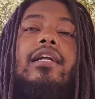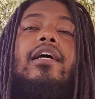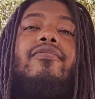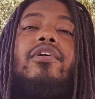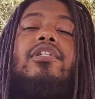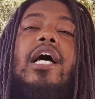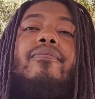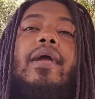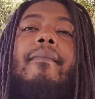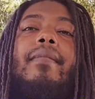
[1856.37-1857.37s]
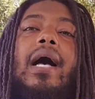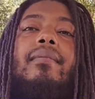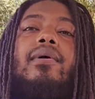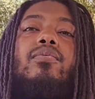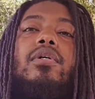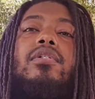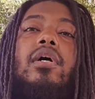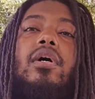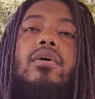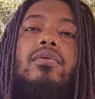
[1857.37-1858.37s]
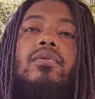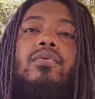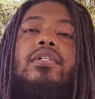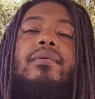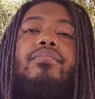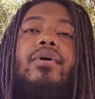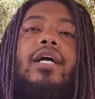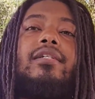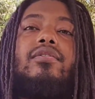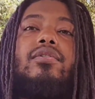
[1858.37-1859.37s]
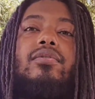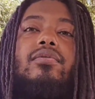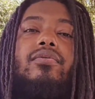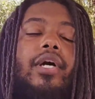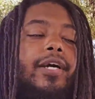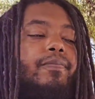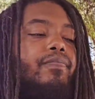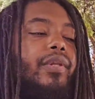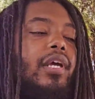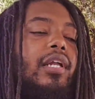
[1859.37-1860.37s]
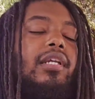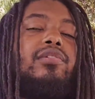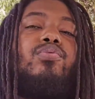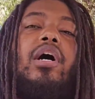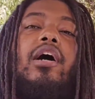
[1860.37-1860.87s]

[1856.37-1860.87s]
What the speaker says: the time, their mama was a hoe, was a prostitute, right? That's why our